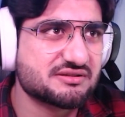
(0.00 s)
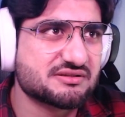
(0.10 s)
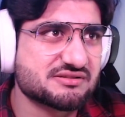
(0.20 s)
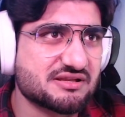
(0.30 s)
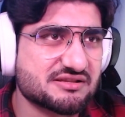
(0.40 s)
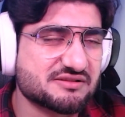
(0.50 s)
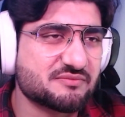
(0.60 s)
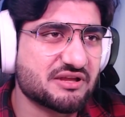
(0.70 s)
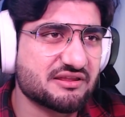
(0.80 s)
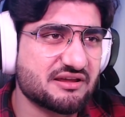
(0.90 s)
Is it like something
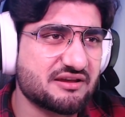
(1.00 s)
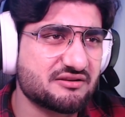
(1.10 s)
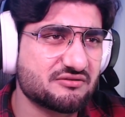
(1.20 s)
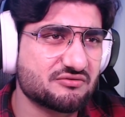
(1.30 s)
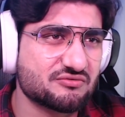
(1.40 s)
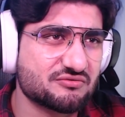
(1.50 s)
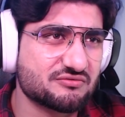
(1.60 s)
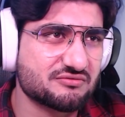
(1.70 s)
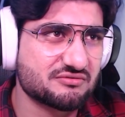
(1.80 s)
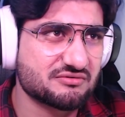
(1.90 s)
like that?
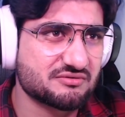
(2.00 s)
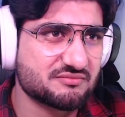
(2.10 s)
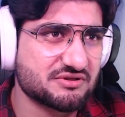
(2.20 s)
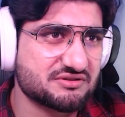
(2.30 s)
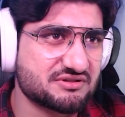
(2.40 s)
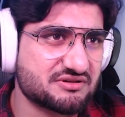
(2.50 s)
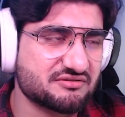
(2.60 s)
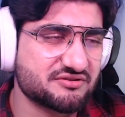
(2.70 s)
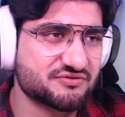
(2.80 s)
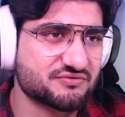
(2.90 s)
Or I'm not
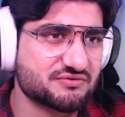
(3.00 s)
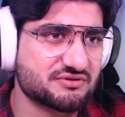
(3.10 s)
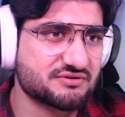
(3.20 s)
entirely sure.